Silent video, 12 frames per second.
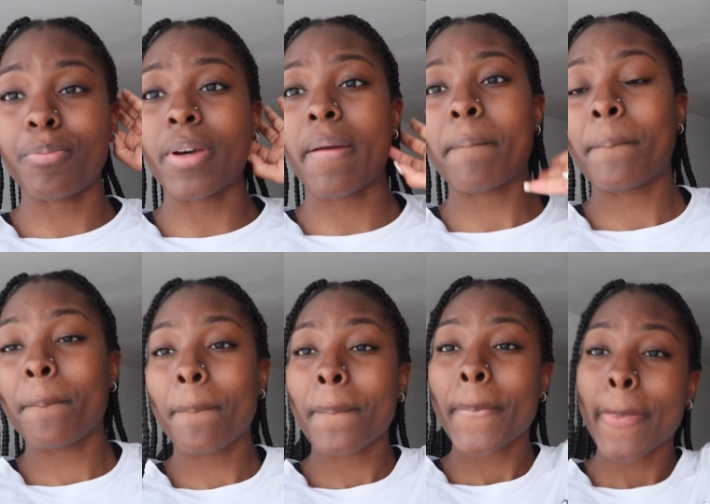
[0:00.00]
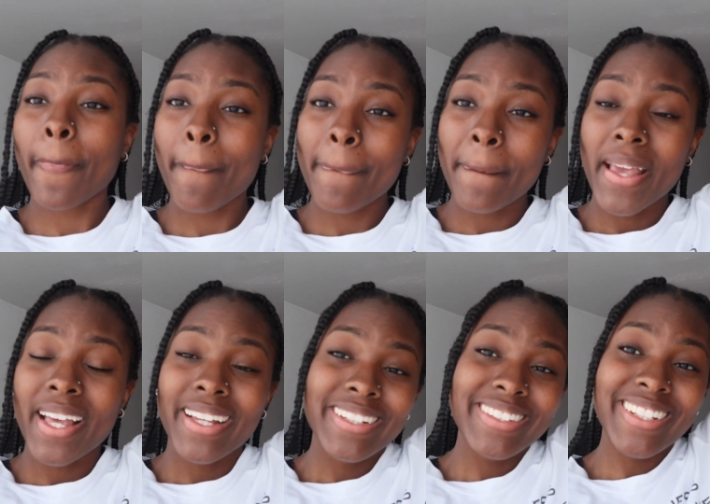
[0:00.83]
But
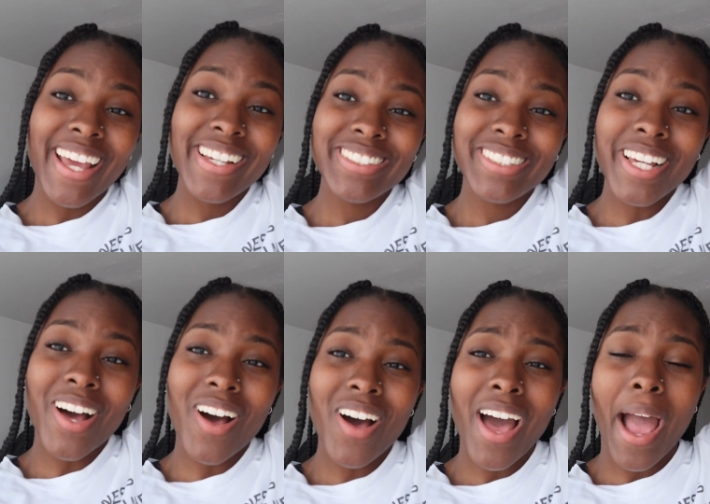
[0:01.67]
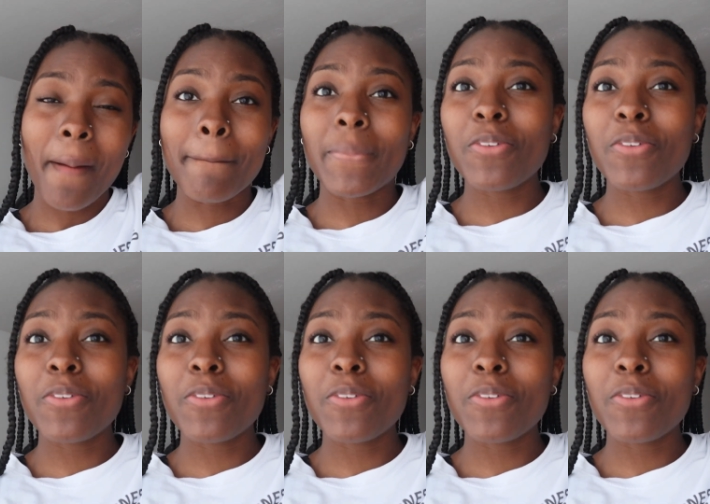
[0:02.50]
yes, y'all, I'm